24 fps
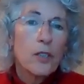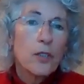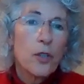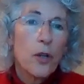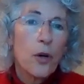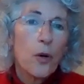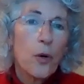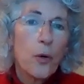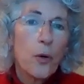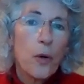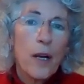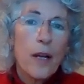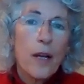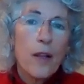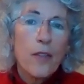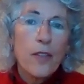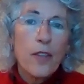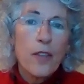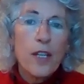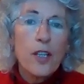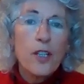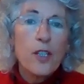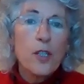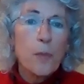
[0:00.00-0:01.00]
So
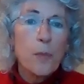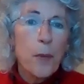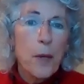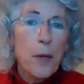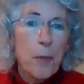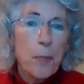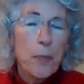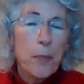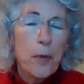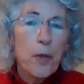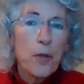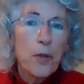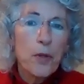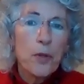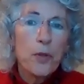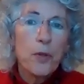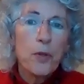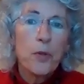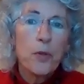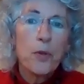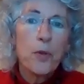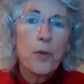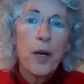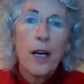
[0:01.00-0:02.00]
these people
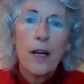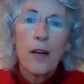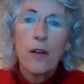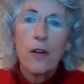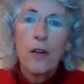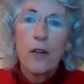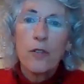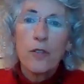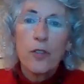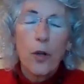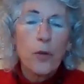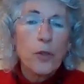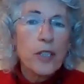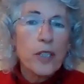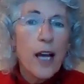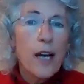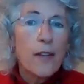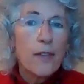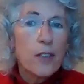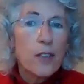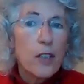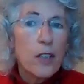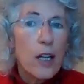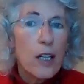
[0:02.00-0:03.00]
who don't
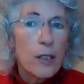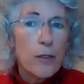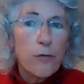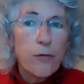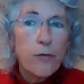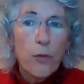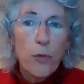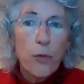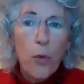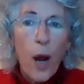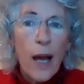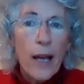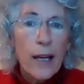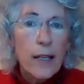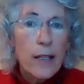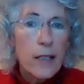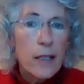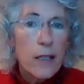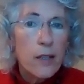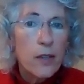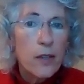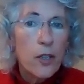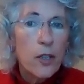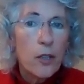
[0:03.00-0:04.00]
have a lot of
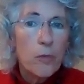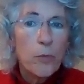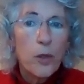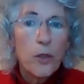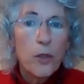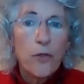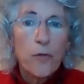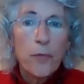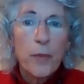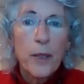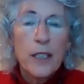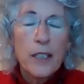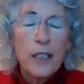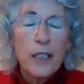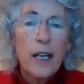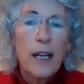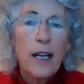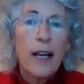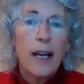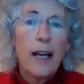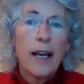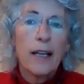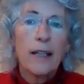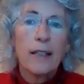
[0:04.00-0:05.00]
variety in their movement
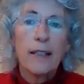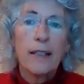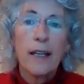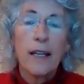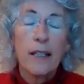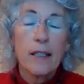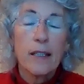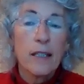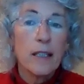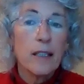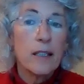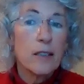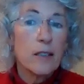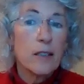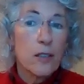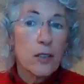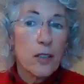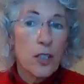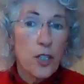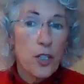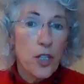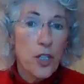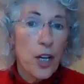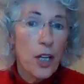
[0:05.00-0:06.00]
and can't
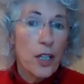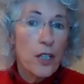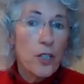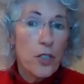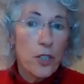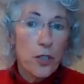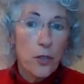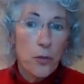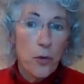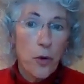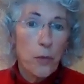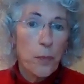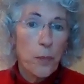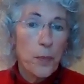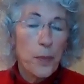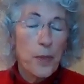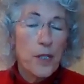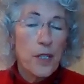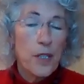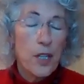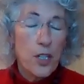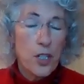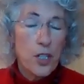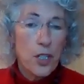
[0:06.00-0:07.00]
easily change their own
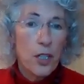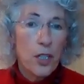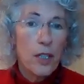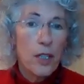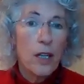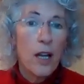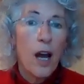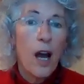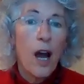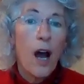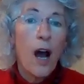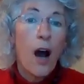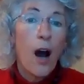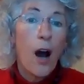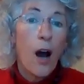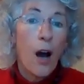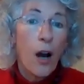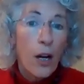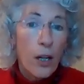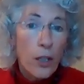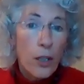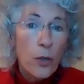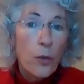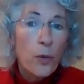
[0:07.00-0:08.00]
position
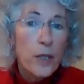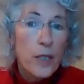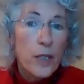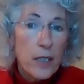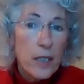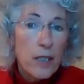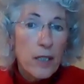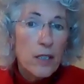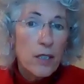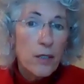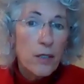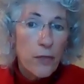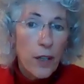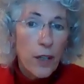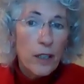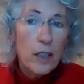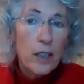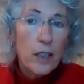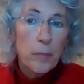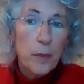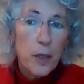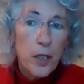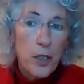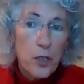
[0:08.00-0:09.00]
are going to
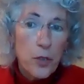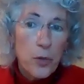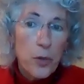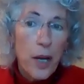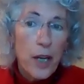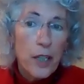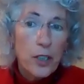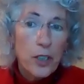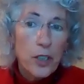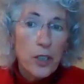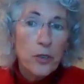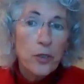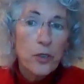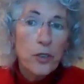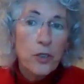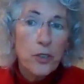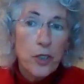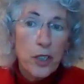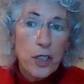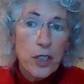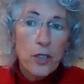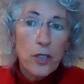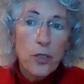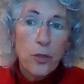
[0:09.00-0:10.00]
develop contractures
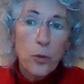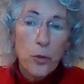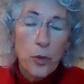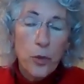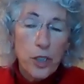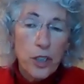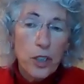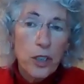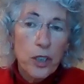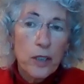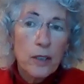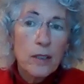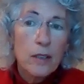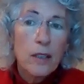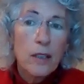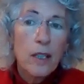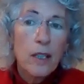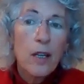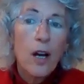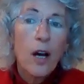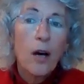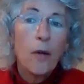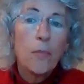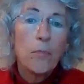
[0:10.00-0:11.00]
or distortions,
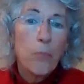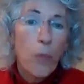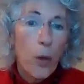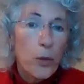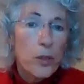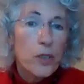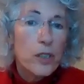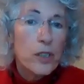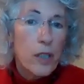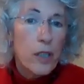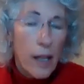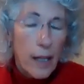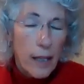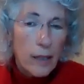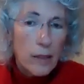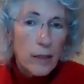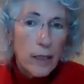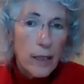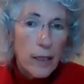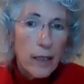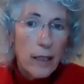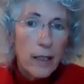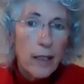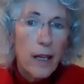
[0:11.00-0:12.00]
most
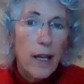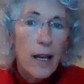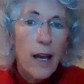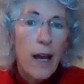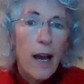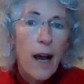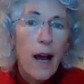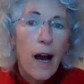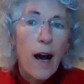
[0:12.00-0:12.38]
likely.